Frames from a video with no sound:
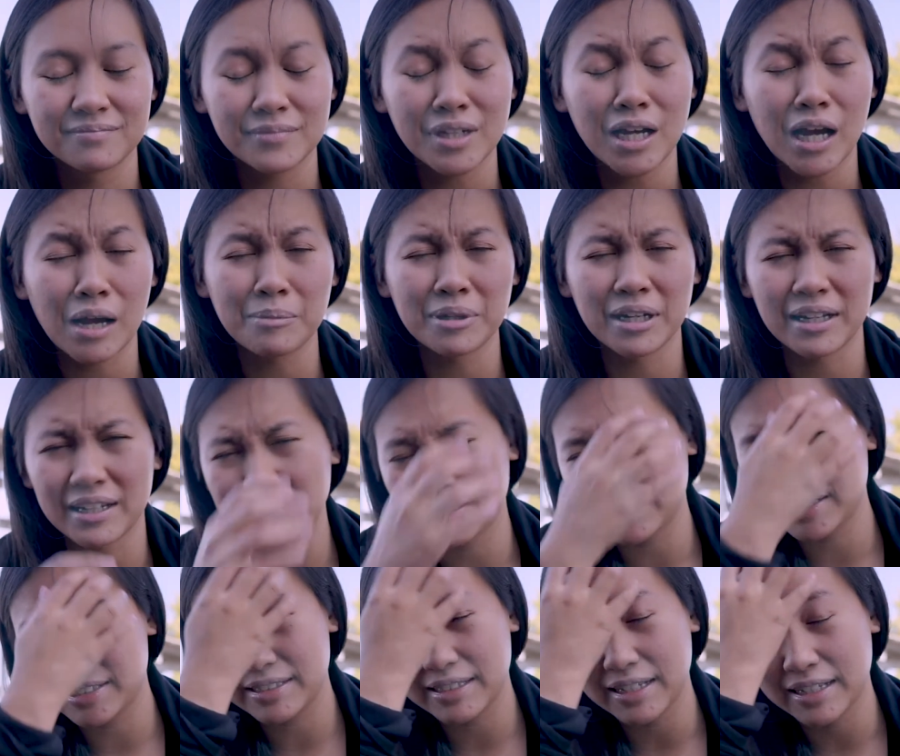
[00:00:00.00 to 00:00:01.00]
guess
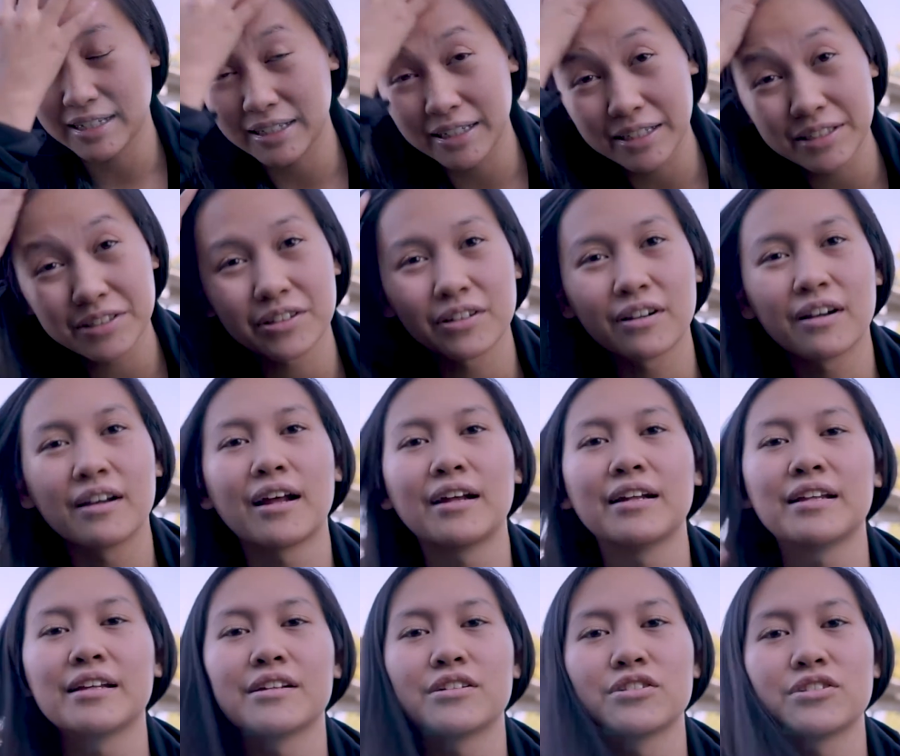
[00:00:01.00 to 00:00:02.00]
it's getting easier, and
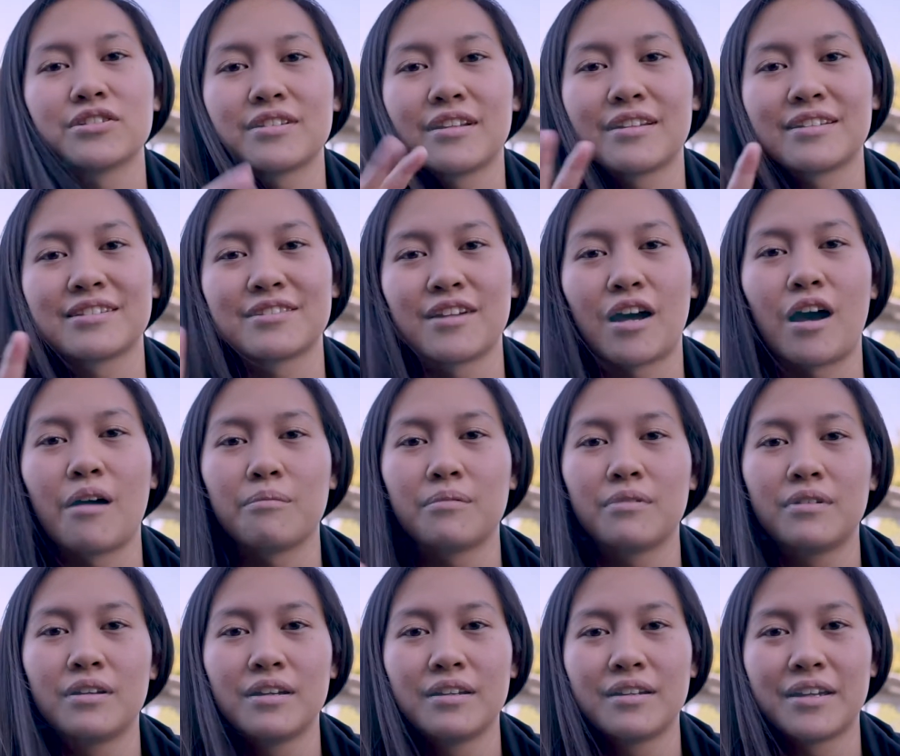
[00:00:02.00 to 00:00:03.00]
I need to just like stop
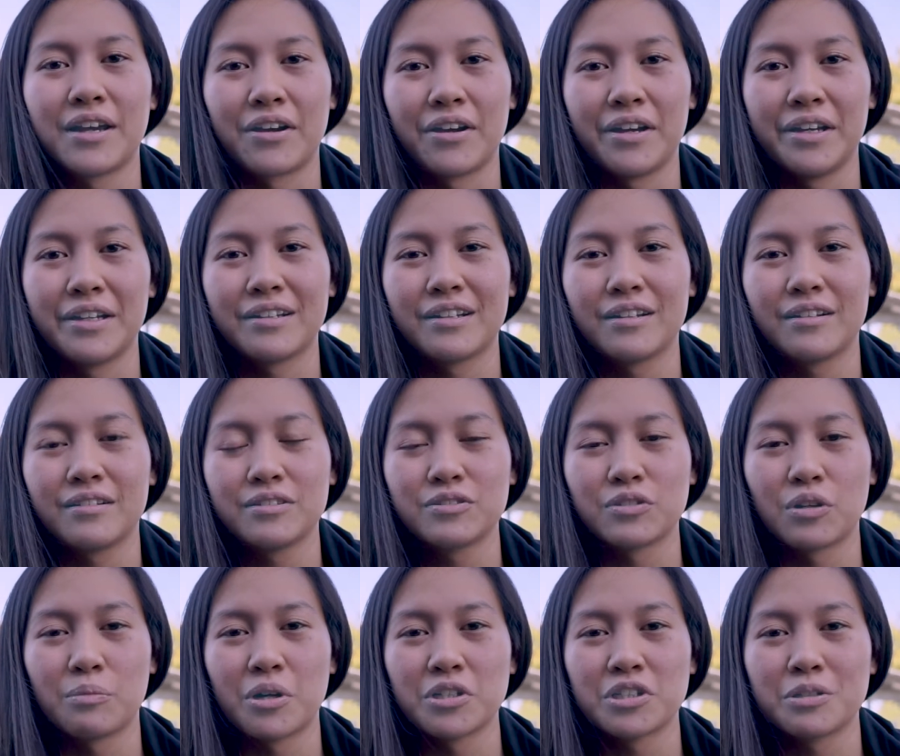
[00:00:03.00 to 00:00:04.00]
caring
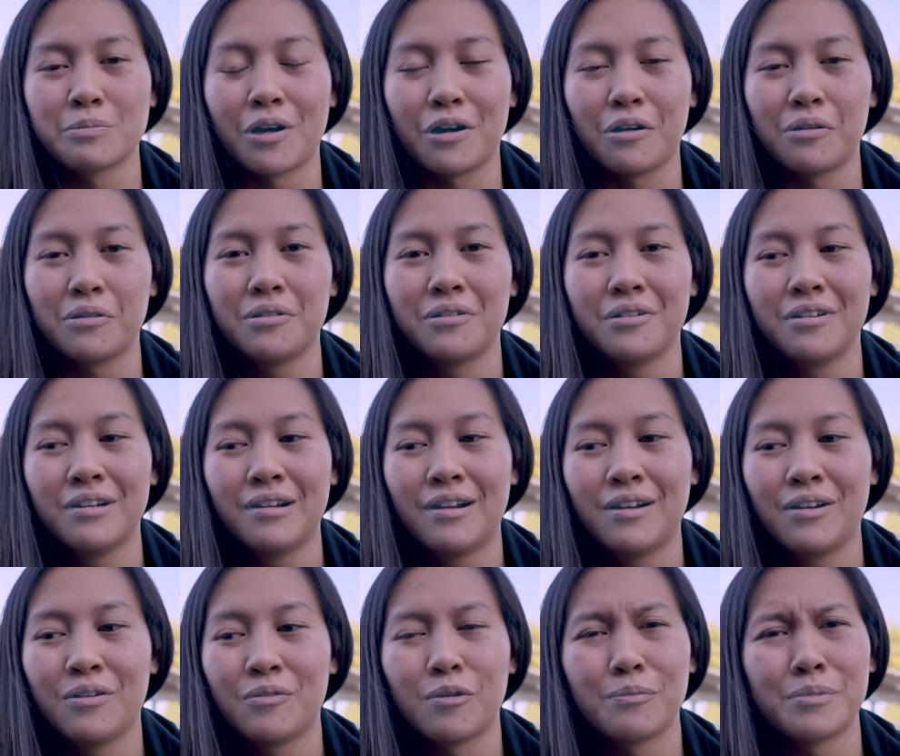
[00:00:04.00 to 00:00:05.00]
so much about
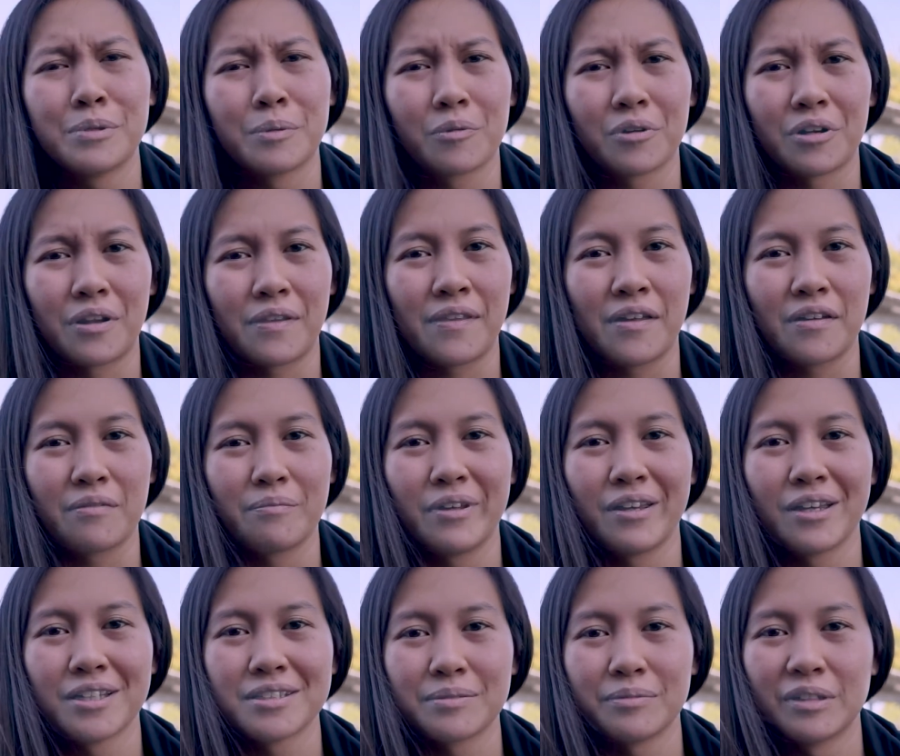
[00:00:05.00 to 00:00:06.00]
what people are going to think of
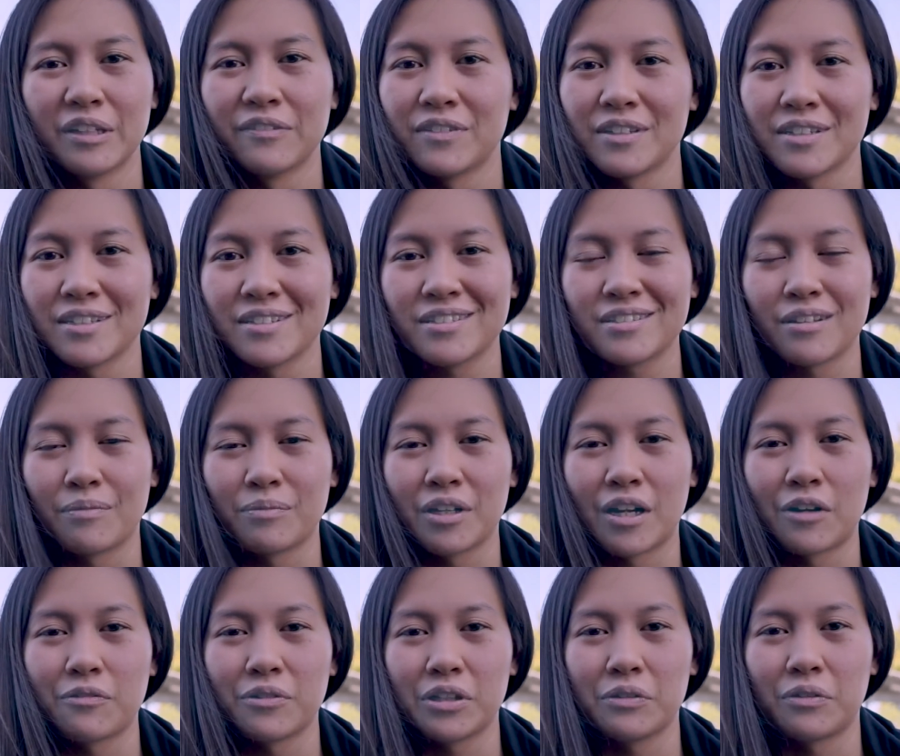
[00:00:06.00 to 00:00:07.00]
me, because if this is something
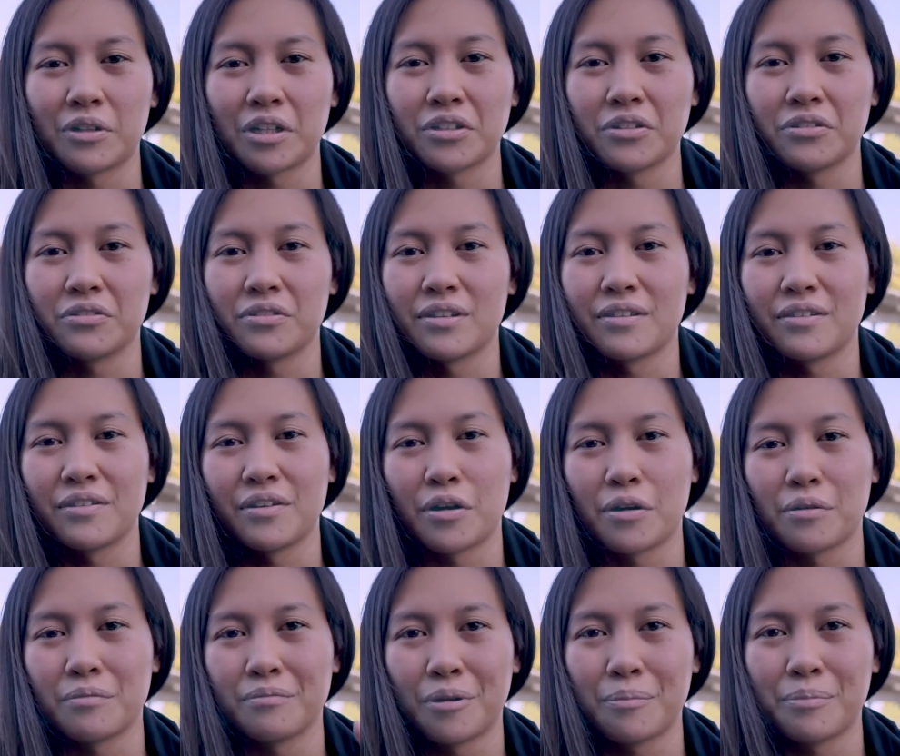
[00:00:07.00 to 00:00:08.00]
I really want to do, then
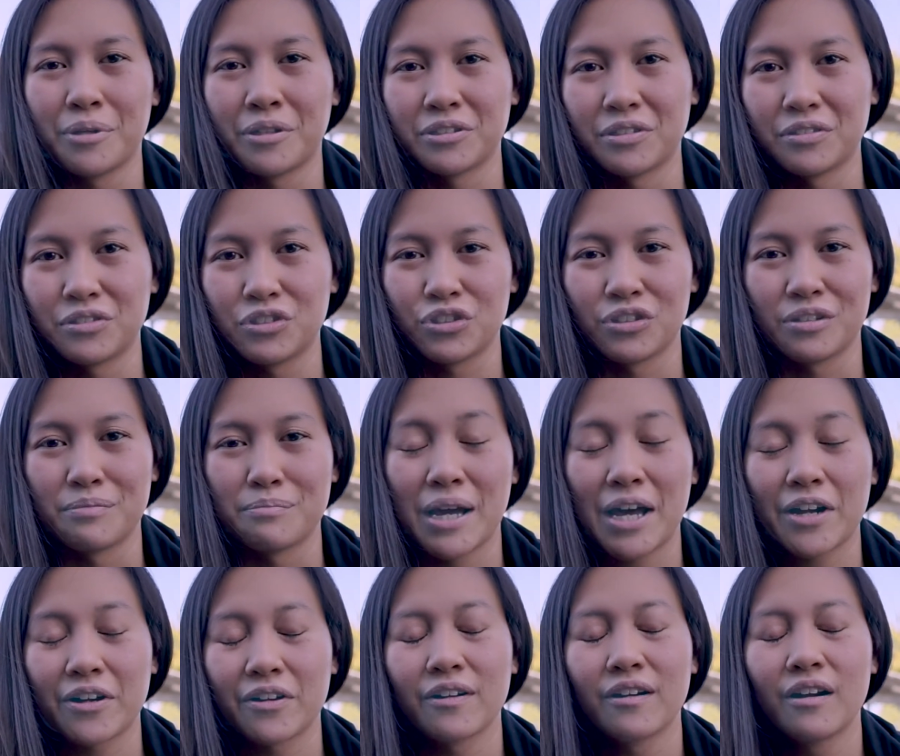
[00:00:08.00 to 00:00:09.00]
their opinion shouldn't
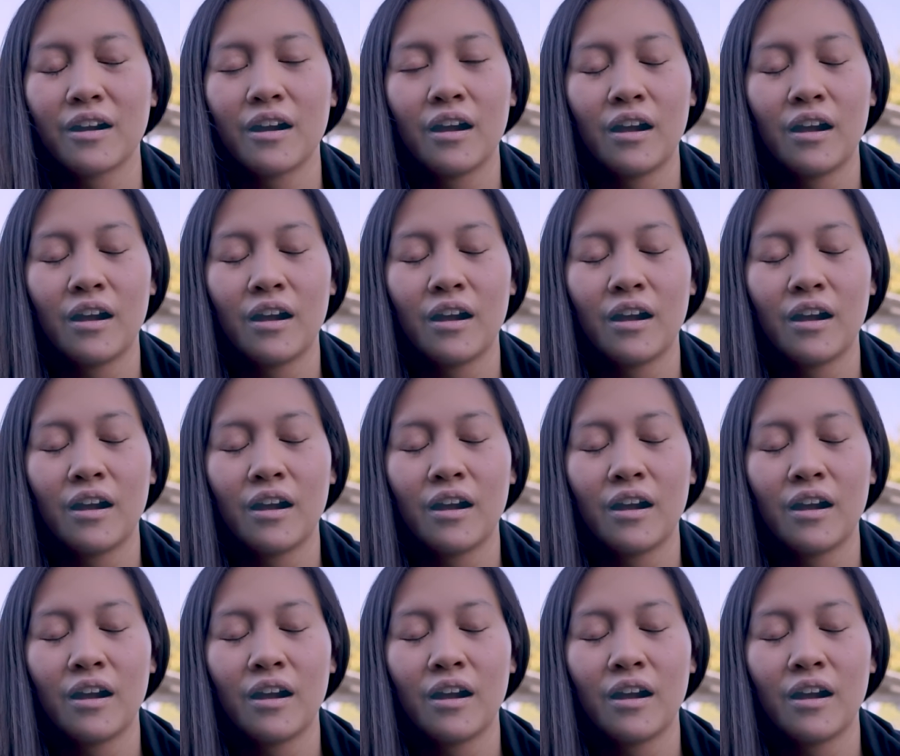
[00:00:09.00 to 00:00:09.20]
matter.